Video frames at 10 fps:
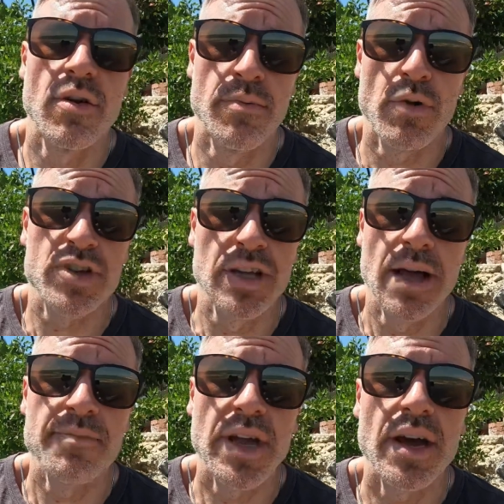about
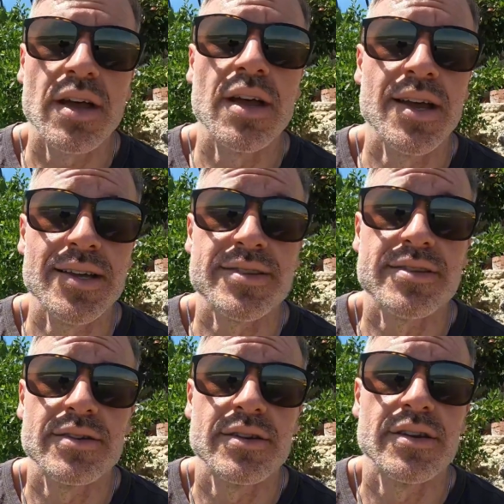Colombia
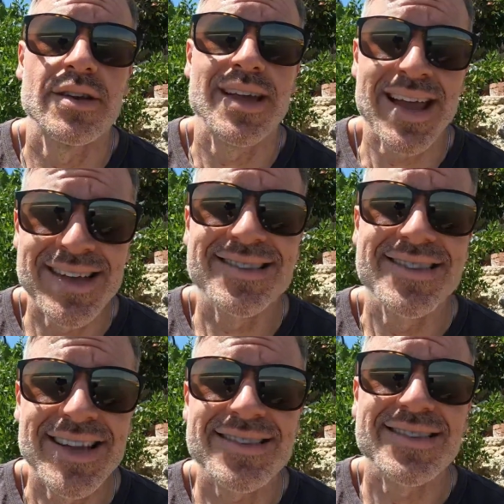is
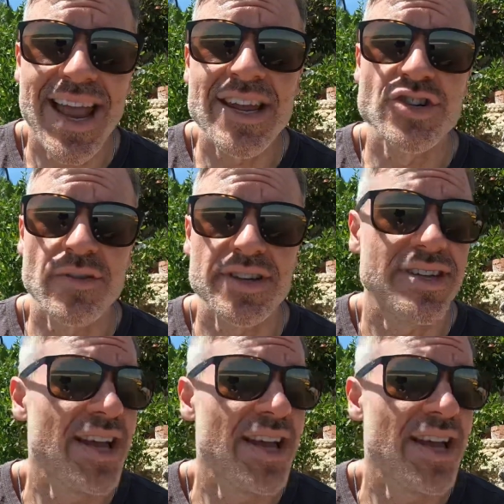this dangerous?